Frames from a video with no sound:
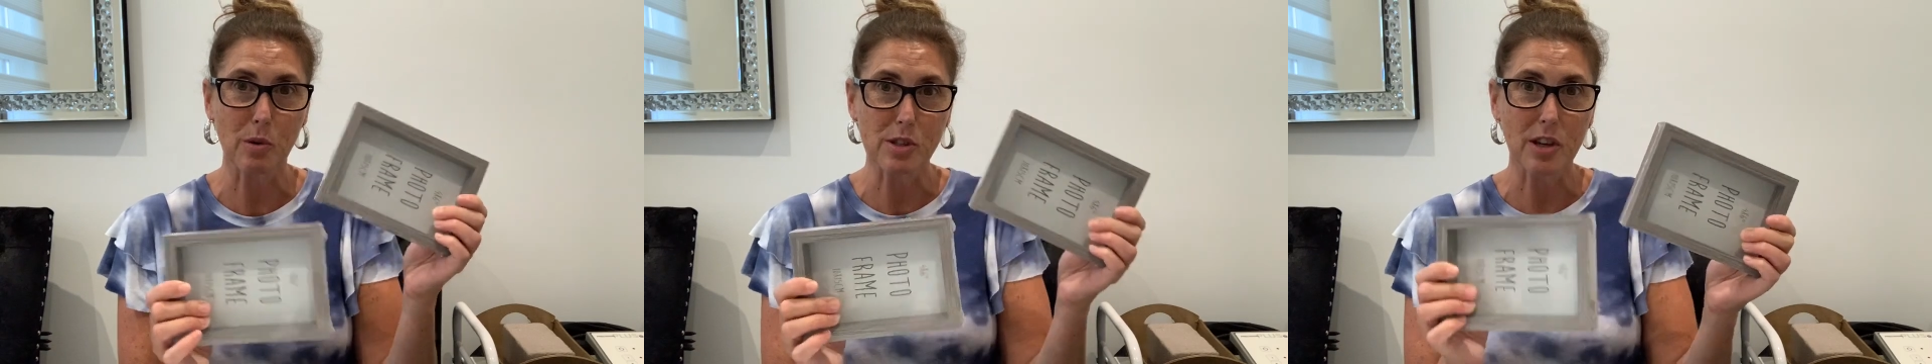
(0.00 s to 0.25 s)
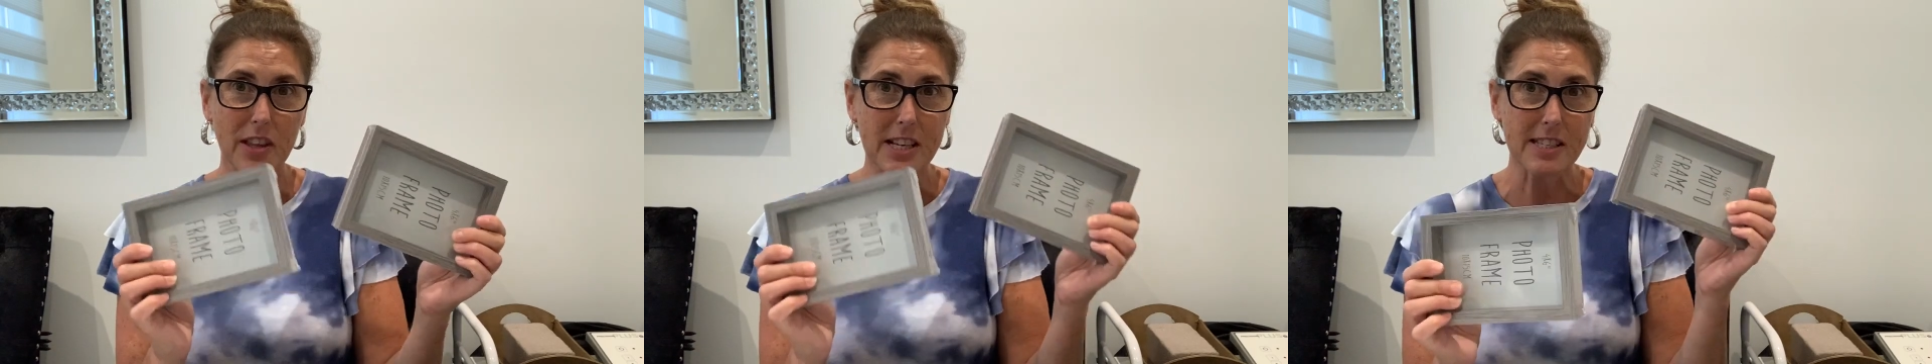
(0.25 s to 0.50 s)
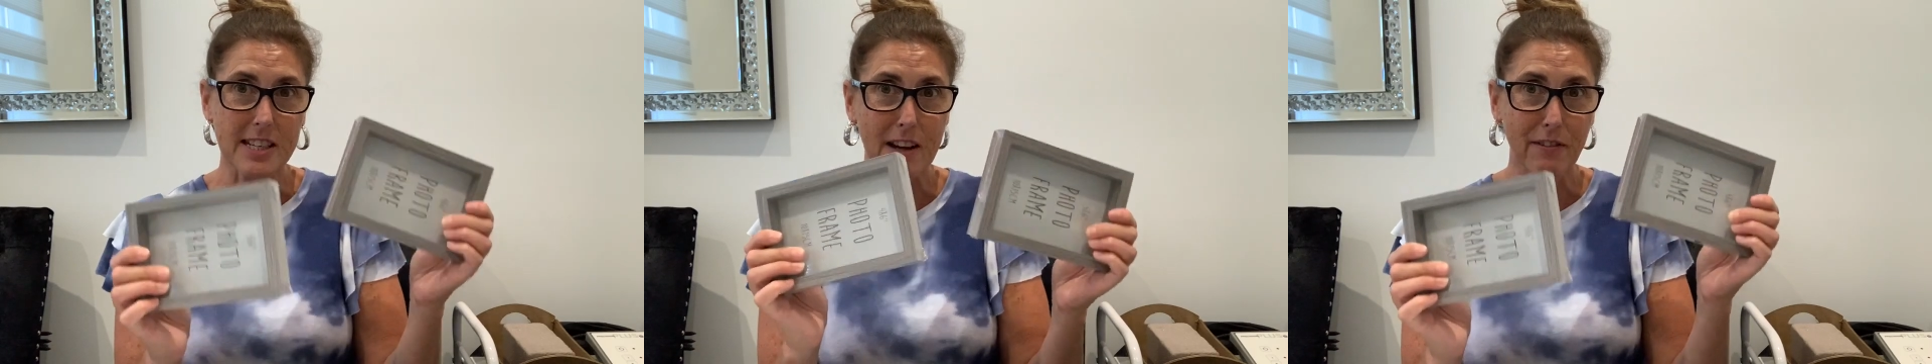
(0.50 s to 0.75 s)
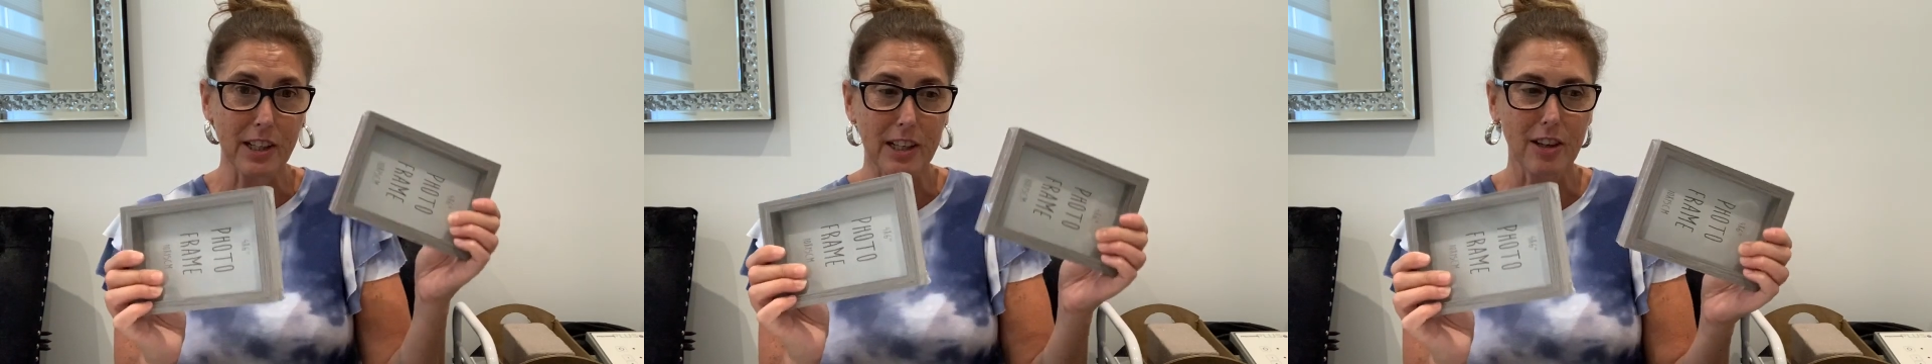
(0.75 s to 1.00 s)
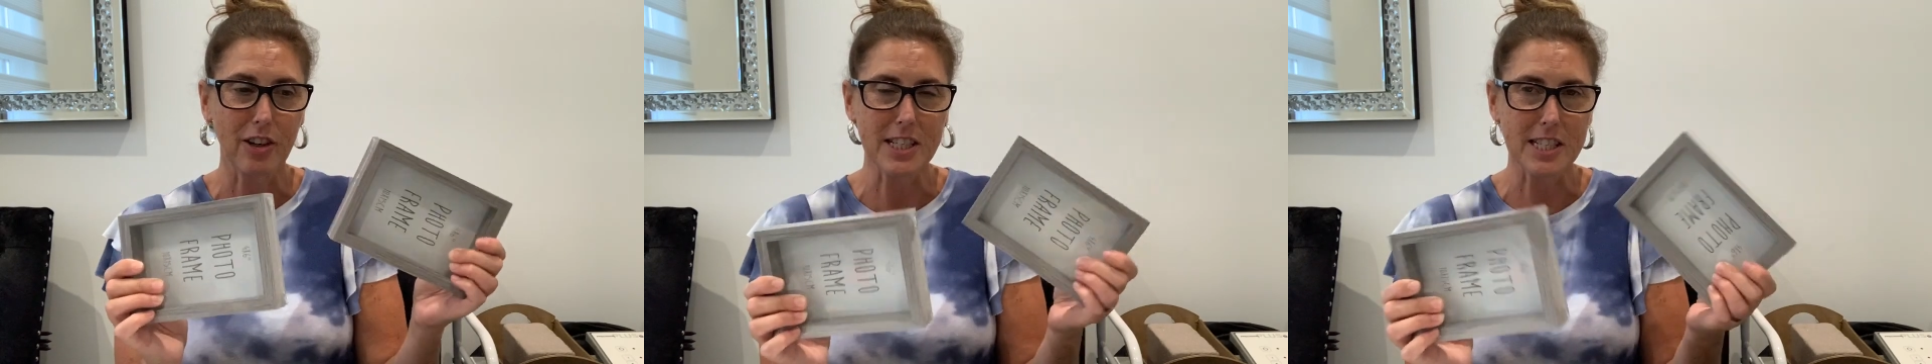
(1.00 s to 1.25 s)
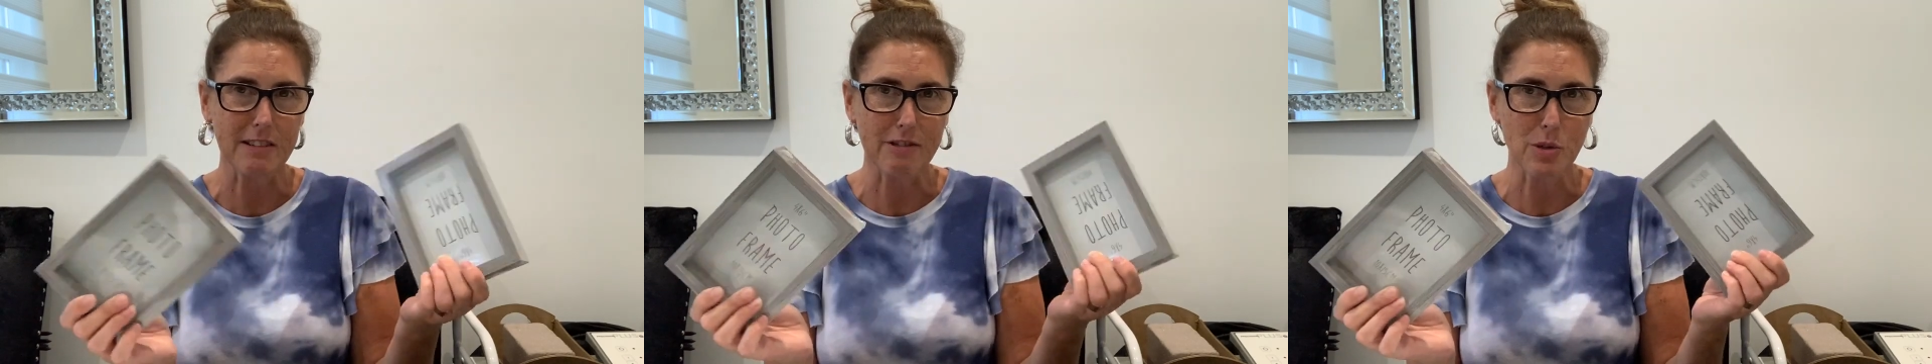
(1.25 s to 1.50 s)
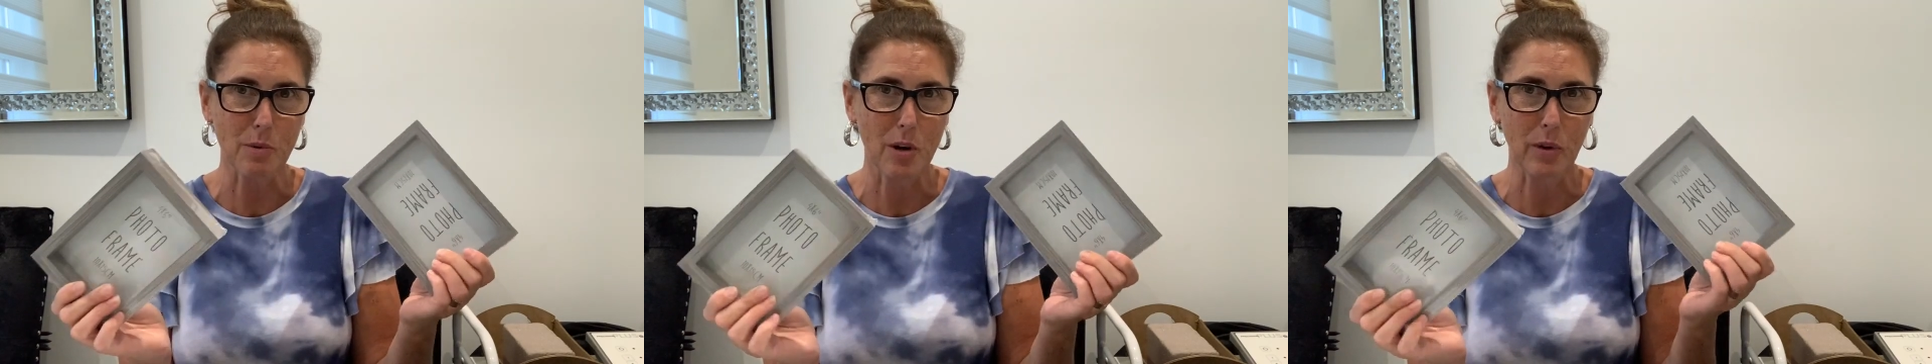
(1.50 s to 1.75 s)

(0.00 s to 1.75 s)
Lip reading: So that's another little idea as well,